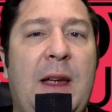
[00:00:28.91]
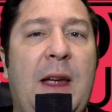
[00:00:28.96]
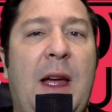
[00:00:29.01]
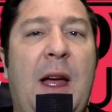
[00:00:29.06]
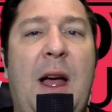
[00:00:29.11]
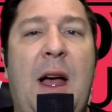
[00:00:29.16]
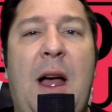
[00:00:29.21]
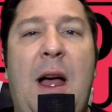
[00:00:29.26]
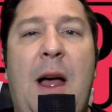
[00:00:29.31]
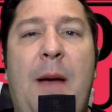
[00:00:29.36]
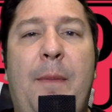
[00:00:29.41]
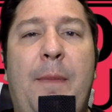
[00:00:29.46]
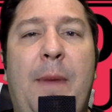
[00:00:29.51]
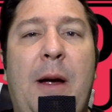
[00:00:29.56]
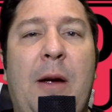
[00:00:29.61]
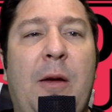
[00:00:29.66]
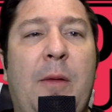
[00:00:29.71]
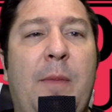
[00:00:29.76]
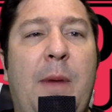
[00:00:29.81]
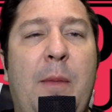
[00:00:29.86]
I
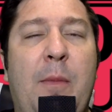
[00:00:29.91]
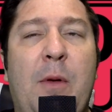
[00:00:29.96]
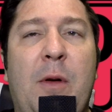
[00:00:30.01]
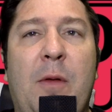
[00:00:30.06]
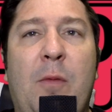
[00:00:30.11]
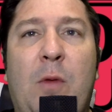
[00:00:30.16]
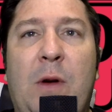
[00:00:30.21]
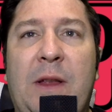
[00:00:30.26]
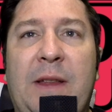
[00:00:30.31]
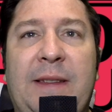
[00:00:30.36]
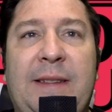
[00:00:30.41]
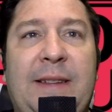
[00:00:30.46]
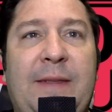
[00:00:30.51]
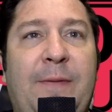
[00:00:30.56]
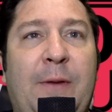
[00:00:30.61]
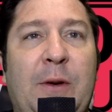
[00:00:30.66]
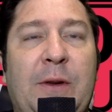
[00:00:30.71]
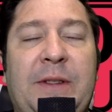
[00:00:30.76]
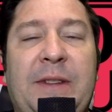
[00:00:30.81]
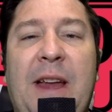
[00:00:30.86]
remember one of the
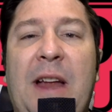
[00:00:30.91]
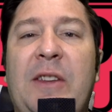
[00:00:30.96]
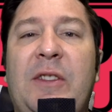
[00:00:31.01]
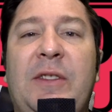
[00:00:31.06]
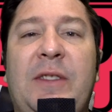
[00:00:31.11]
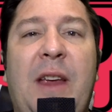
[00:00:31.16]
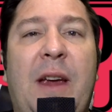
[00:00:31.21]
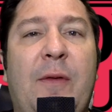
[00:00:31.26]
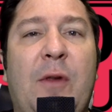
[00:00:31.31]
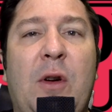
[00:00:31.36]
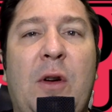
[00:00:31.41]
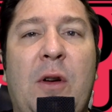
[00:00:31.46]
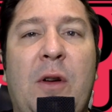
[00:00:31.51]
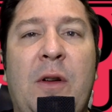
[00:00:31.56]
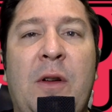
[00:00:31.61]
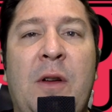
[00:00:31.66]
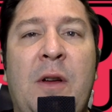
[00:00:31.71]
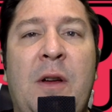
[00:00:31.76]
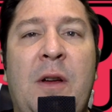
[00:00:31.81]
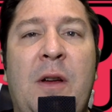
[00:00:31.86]
first sketches I ever heard
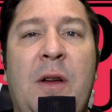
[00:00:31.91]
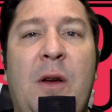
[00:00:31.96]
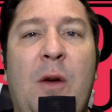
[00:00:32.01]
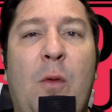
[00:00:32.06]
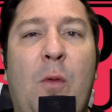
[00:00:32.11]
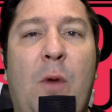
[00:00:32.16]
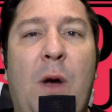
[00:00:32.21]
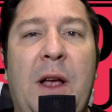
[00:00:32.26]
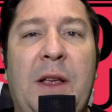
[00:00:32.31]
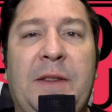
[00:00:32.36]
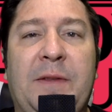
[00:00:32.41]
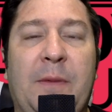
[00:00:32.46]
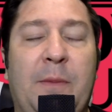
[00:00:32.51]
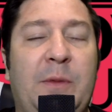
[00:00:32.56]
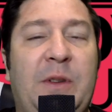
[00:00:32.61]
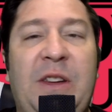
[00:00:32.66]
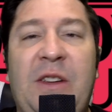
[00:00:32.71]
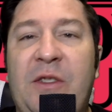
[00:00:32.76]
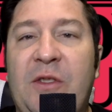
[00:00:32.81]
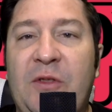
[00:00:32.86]
was from
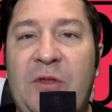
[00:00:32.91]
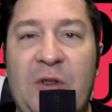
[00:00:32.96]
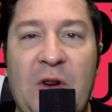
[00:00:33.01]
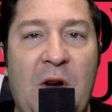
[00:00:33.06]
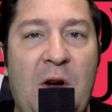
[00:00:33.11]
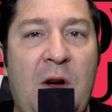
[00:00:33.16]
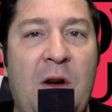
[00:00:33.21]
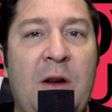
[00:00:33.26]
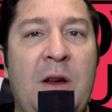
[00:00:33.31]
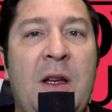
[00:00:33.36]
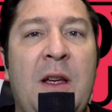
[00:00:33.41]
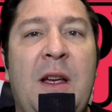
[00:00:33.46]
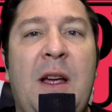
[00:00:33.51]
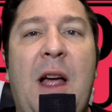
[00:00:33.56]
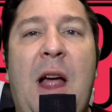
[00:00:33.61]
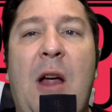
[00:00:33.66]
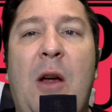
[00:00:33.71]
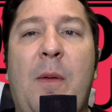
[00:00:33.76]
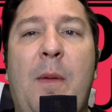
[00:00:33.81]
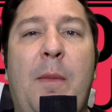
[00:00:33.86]
Cheech and Chong.
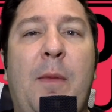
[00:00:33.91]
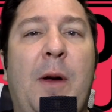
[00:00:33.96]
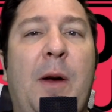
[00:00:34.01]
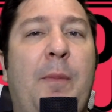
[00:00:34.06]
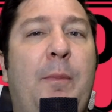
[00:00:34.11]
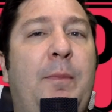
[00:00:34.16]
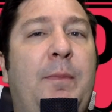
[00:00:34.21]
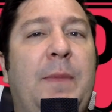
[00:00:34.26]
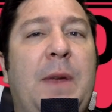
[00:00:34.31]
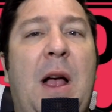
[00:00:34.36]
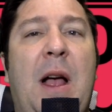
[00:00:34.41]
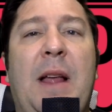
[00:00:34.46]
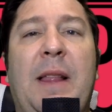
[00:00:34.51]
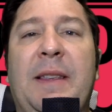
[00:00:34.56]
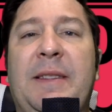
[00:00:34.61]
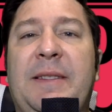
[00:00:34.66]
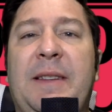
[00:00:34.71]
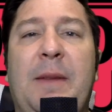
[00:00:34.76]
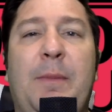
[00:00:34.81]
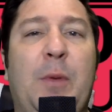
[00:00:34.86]
I remember
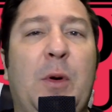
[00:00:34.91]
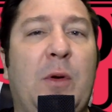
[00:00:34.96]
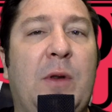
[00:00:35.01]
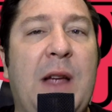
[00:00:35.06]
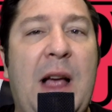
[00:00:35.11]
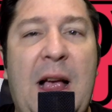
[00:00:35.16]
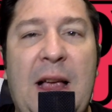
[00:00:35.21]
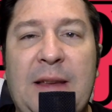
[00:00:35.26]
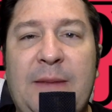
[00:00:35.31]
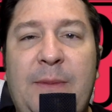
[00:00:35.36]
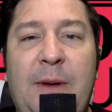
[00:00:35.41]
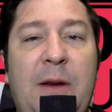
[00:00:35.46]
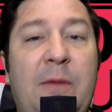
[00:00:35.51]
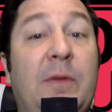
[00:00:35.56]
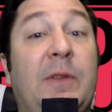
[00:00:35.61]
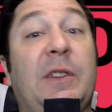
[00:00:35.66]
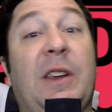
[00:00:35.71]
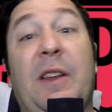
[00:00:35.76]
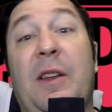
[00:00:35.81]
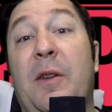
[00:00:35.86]
listening to Bill Cosby,
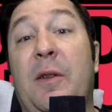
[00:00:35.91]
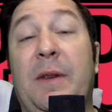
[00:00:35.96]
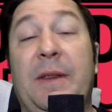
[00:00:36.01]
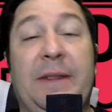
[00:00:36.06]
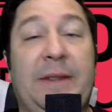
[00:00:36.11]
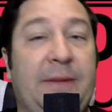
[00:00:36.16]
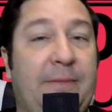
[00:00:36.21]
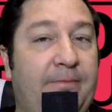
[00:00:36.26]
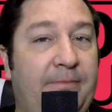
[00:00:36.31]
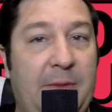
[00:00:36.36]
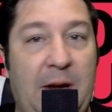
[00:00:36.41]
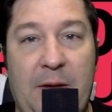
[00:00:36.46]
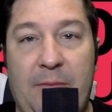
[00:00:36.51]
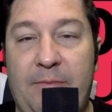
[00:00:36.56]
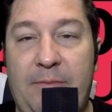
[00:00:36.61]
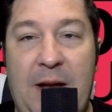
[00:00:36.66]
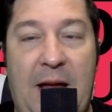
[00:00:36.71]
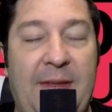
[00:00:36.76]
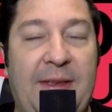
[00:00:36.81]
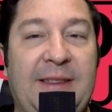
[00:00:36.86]
which I know is
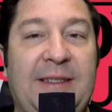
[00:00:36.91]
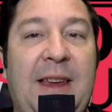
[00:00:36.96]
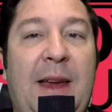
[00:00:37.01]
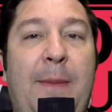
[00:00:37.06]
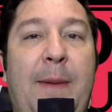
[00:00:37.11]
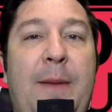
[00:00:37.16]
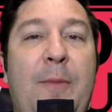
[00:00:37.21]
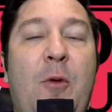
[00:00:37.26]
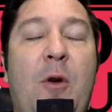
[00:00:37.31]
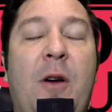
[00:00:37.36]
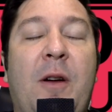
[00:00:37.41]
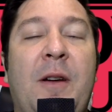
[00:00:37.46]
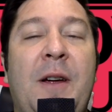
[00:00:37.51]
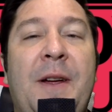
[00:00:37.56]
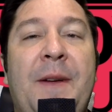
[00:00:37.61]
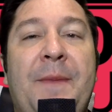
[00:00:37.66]
not the same anymore.